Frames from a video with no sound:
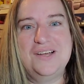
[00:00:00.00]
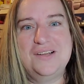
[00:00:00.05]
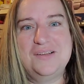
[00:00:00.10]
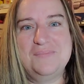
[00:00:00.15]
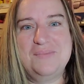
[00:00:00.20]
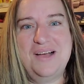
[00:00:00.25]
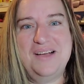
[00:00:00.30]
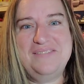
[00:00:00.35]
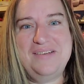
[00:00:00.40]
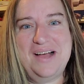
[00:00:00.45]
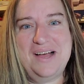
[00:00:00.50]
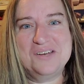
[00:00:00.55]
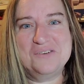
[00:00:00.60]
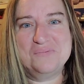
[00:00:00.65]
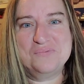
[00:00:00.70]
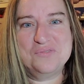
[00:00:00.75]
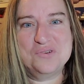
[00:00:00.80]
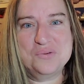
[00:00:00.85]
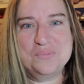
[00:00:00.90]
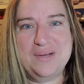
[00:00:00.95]
Um, I've had
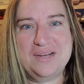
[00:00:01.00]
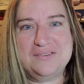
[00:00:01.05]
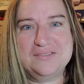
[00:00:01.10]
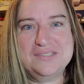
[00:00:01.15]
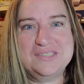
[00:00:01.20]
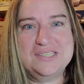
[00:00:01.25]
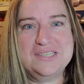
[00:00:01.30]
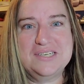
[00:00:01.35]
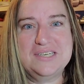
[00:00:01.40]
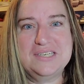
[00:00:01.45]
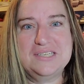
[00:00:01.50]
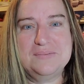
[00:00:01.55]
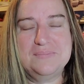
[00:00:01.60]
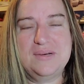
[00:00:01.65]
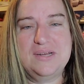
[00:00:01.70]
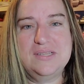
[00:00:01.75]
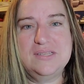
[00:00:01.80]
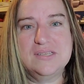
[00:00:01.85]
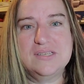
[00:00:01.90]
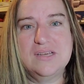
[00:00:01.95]
them for about six
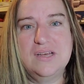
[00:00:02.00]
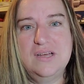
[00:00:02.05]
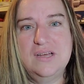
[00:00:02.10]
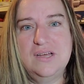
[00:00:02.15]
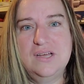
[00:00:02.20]
months.